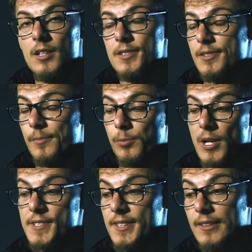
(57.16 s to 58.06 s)
It's
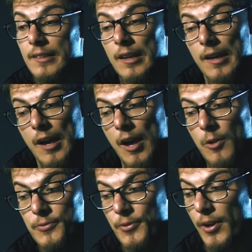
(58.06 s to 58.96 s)
surprising
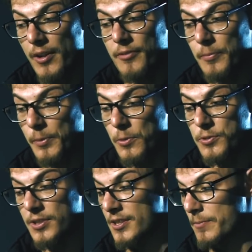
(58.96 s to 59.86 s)
how Triumph
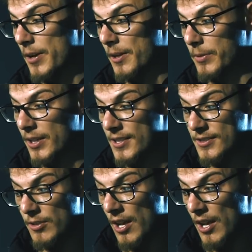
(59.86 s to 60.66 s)
approached this bike because you